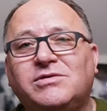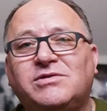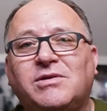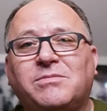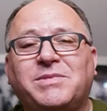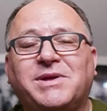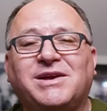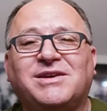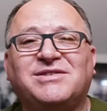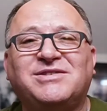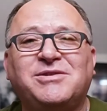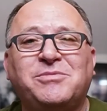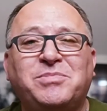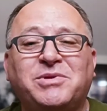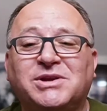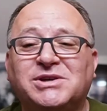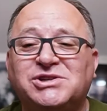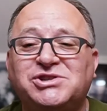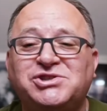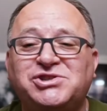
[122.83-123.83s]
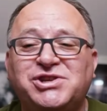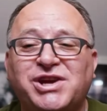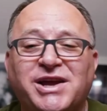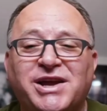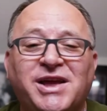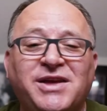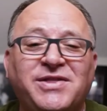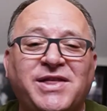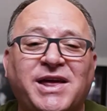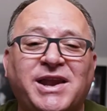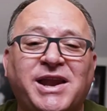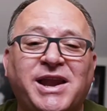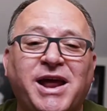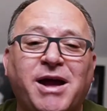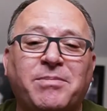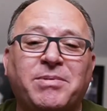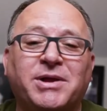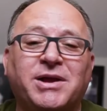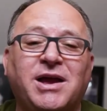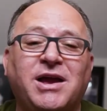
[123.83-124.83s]
do something as simple as checking that an
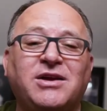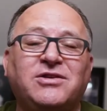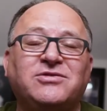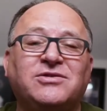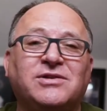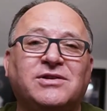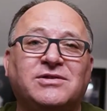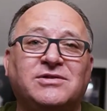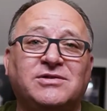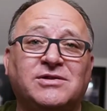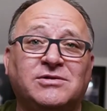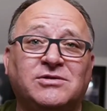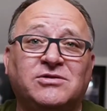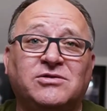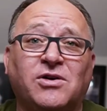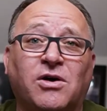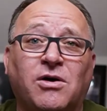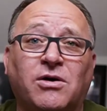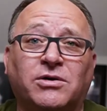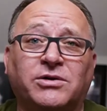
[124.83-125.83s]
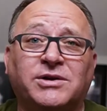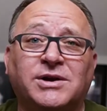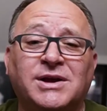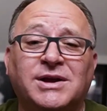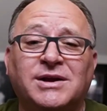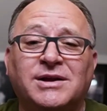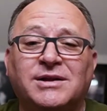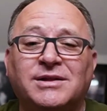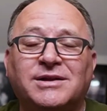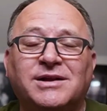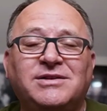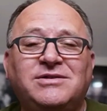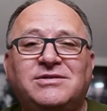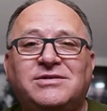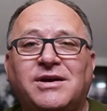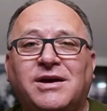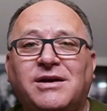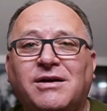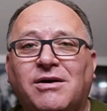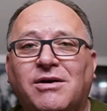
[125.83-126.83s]
application is installed, let's
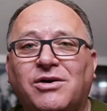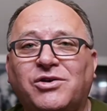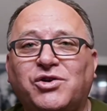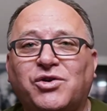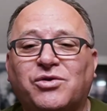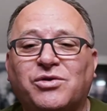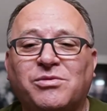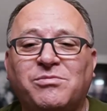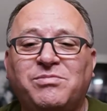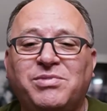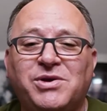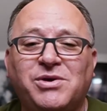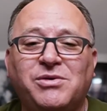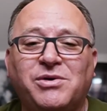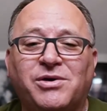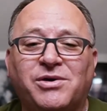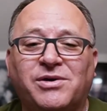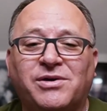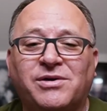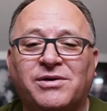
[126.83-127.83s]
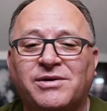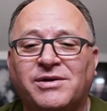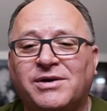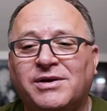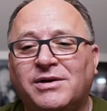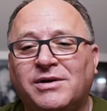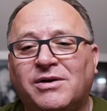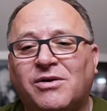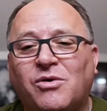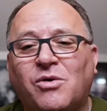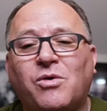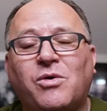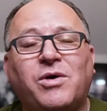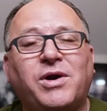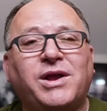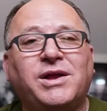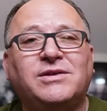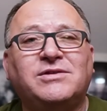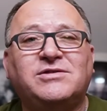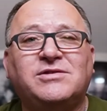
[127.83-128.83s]
say on your computer,
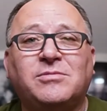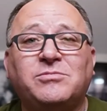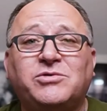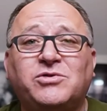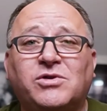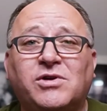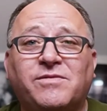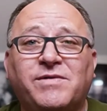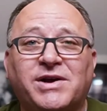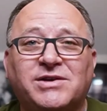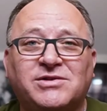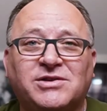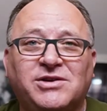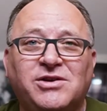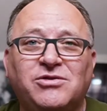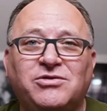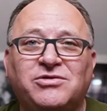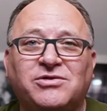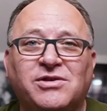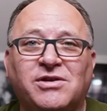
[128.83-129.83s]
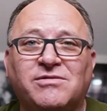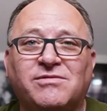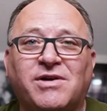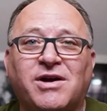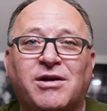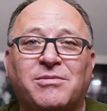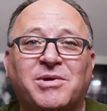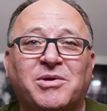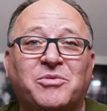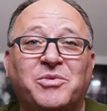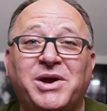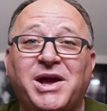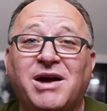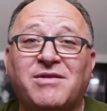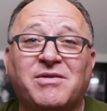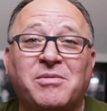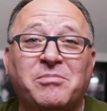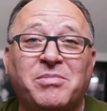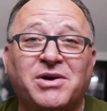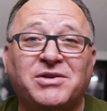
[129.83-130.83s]
or in some sort of execution environment. We
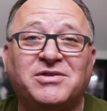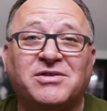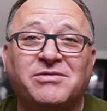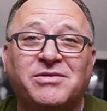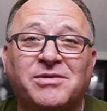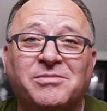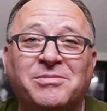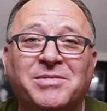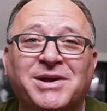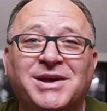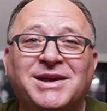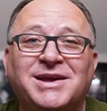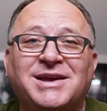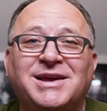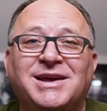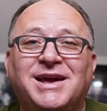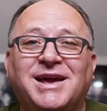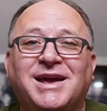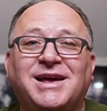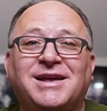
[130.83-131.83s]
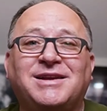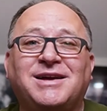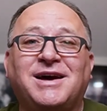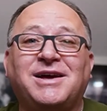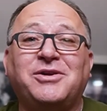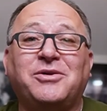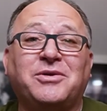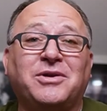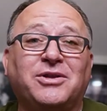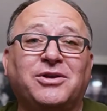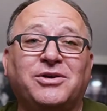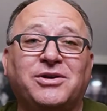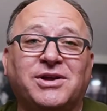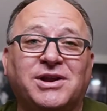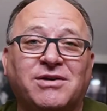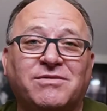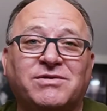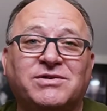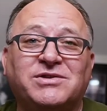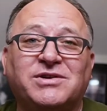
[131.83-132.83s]
have a bunch of them, and I know to look
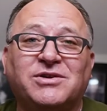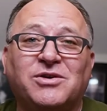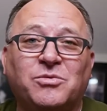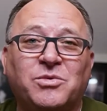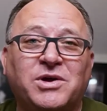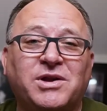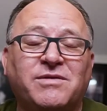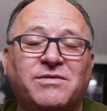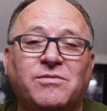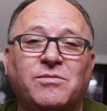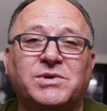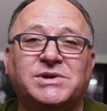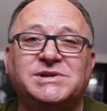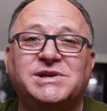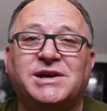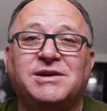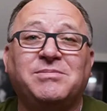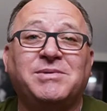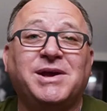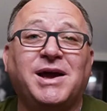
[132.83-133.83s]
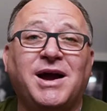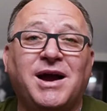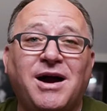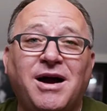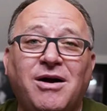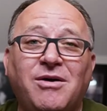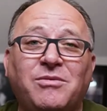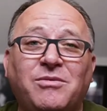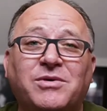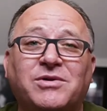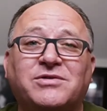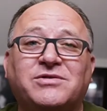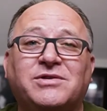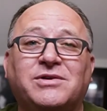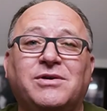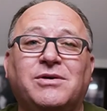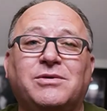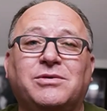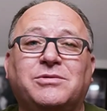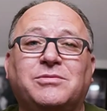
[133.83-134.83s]
in every single one of them would take me hours to
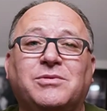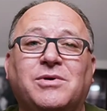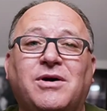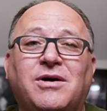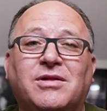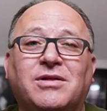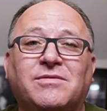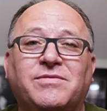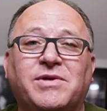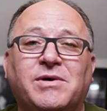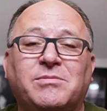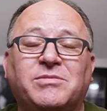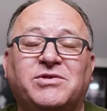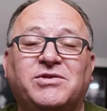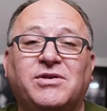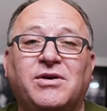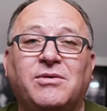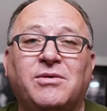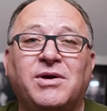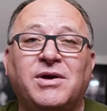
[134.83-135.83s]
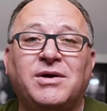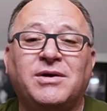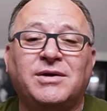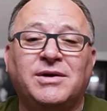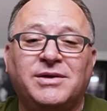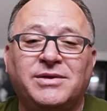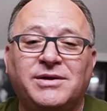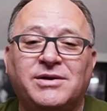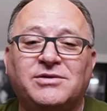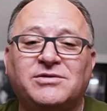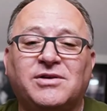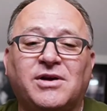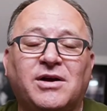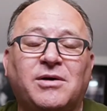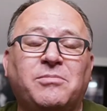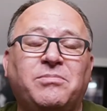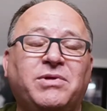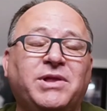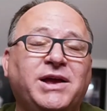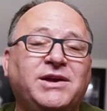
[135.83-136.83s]
go through all of them. So here's
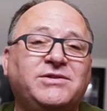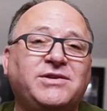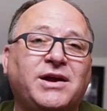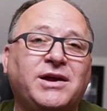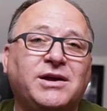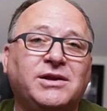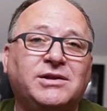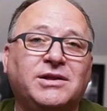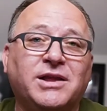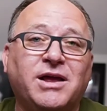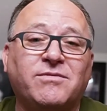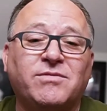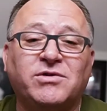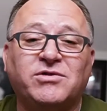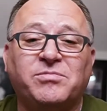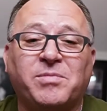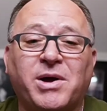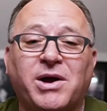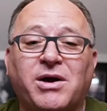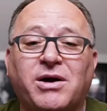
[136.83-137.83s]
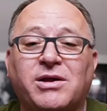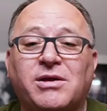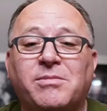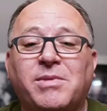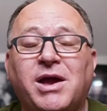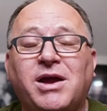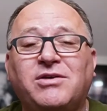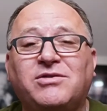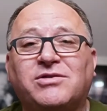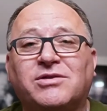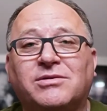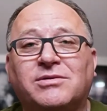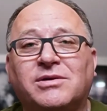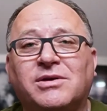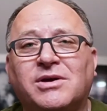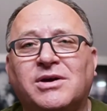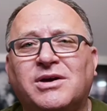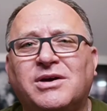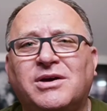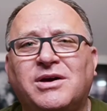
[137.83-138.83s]
a place I could leverage my automation.
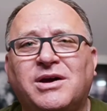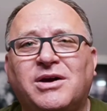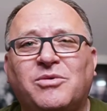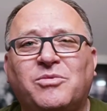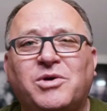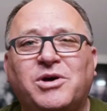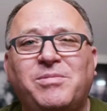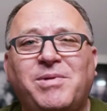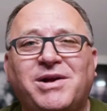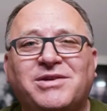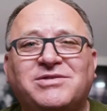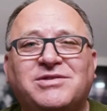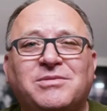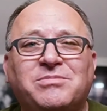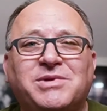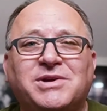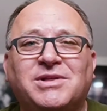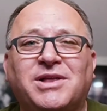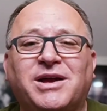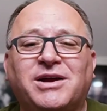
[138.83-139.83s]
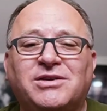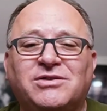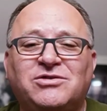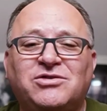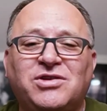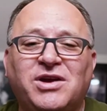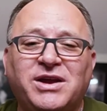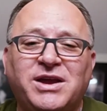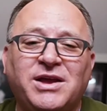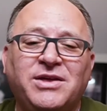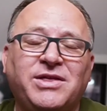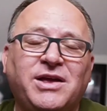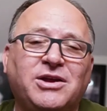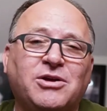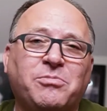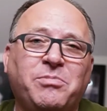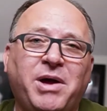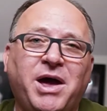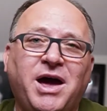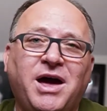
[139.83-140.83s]
What about something like checking that
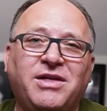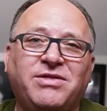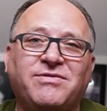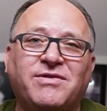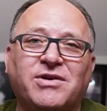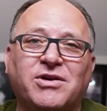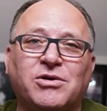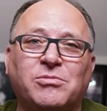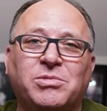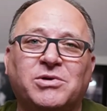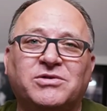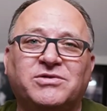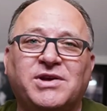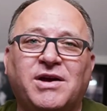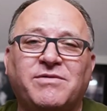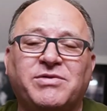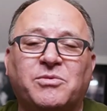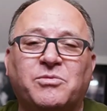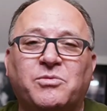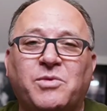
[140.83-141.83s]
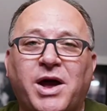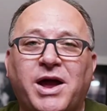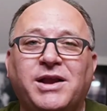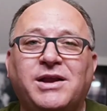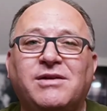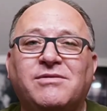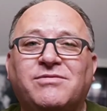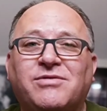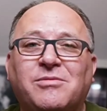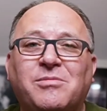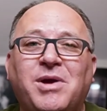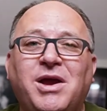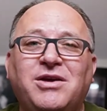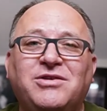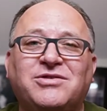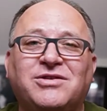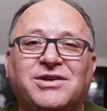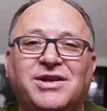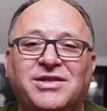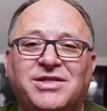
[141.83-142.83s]
your path variables have the right
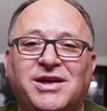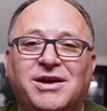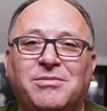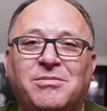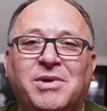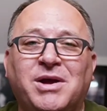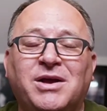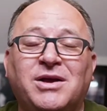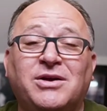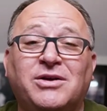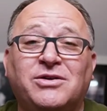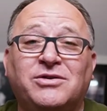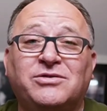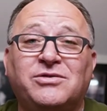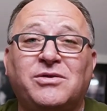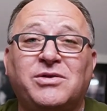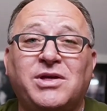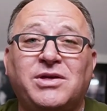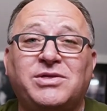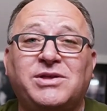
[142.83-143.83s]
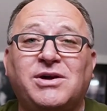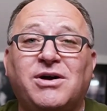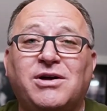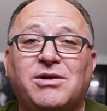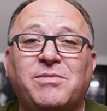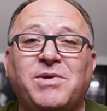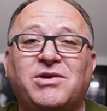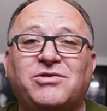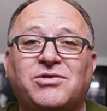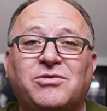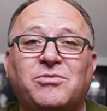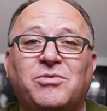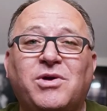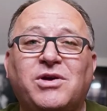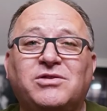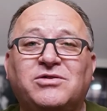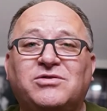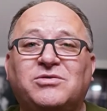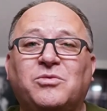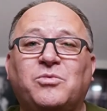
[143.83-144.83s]
information in them so that the automation
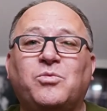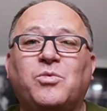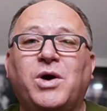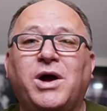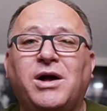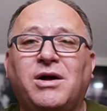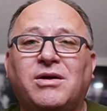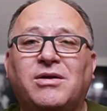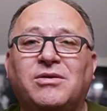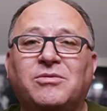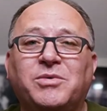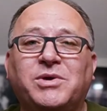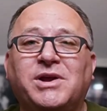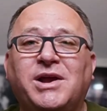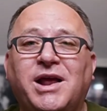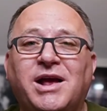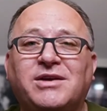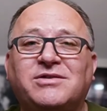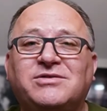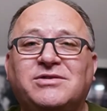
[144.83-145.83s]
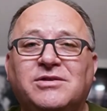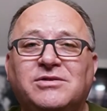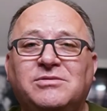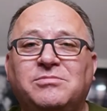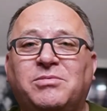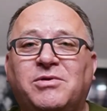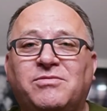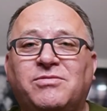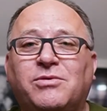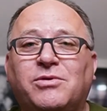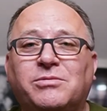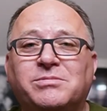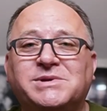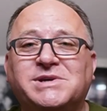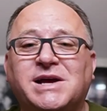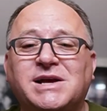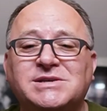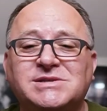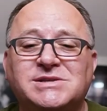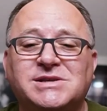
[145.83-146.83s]
runs well when it has to perform
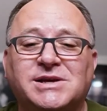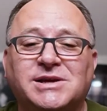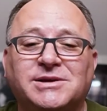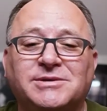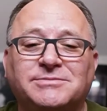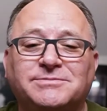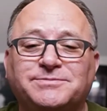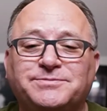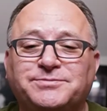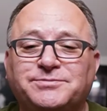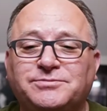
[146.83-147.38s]
testing?